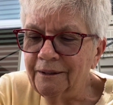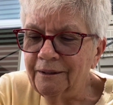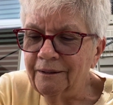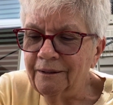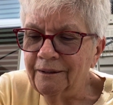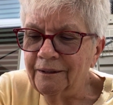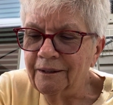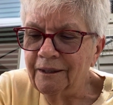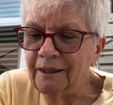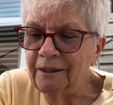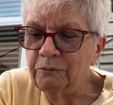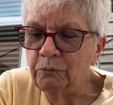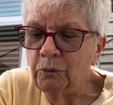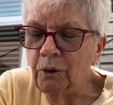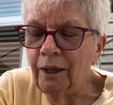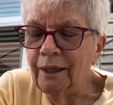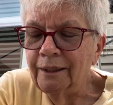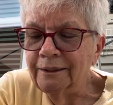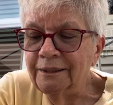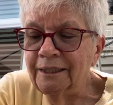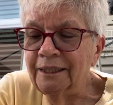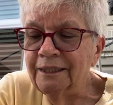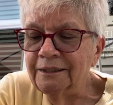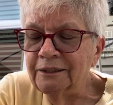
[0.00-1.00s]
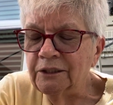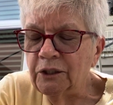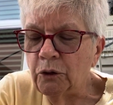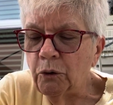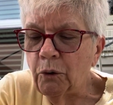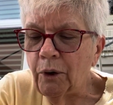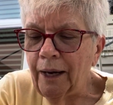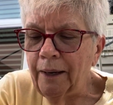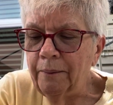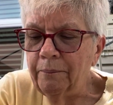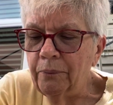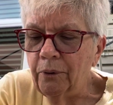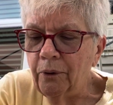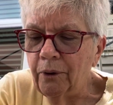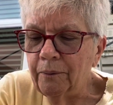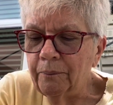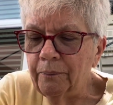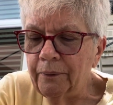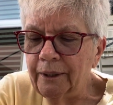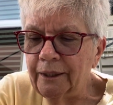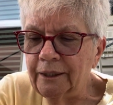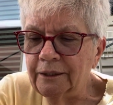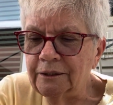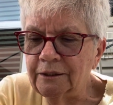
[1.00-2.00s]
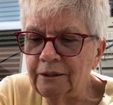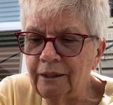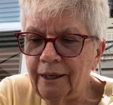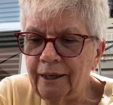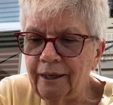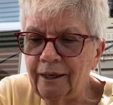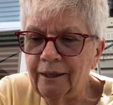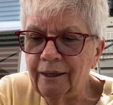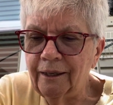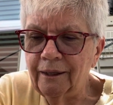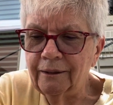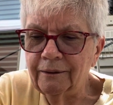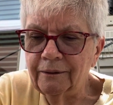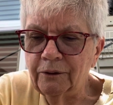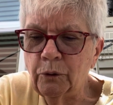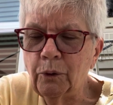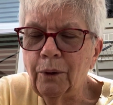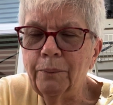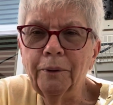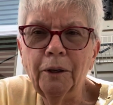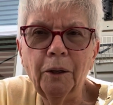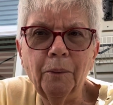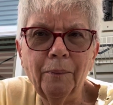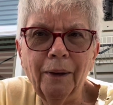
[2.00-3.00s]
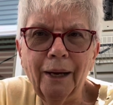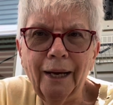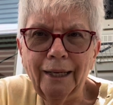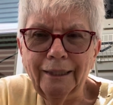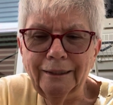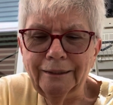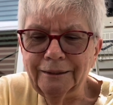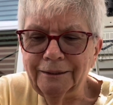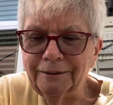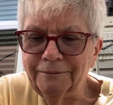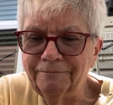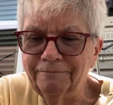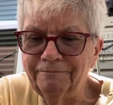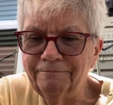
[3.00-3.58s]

uh, well, it is a crime book, but it's like uh, Criminal Minds.